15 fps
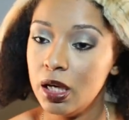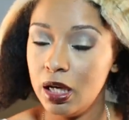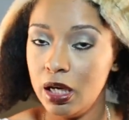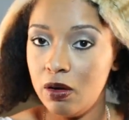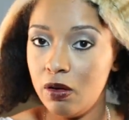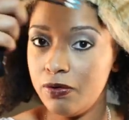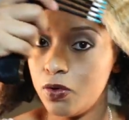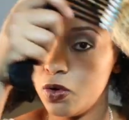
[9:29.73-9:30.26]

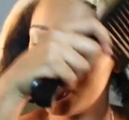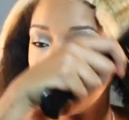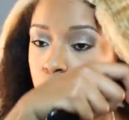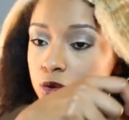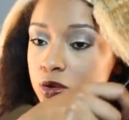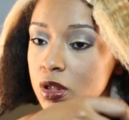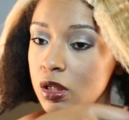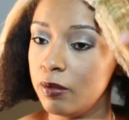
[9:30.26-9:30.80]
and of course
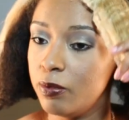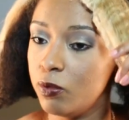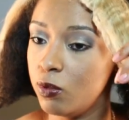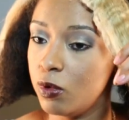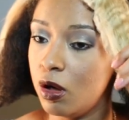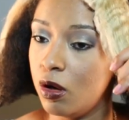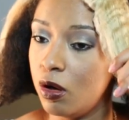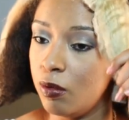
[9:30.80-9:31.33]
using a
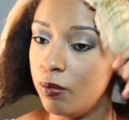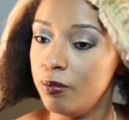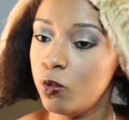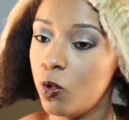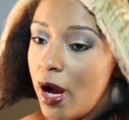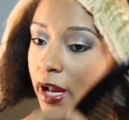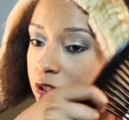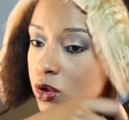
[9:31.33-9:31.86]

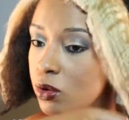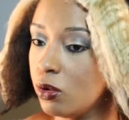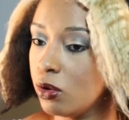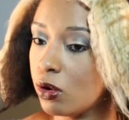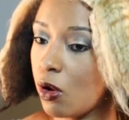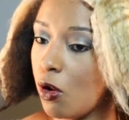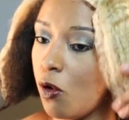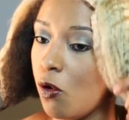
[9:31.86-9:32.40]
wide
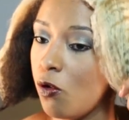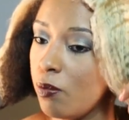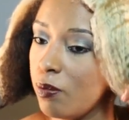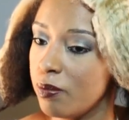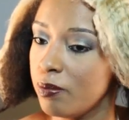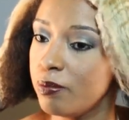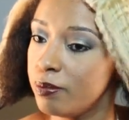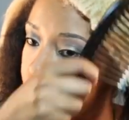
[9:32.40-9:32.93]
tooth comb.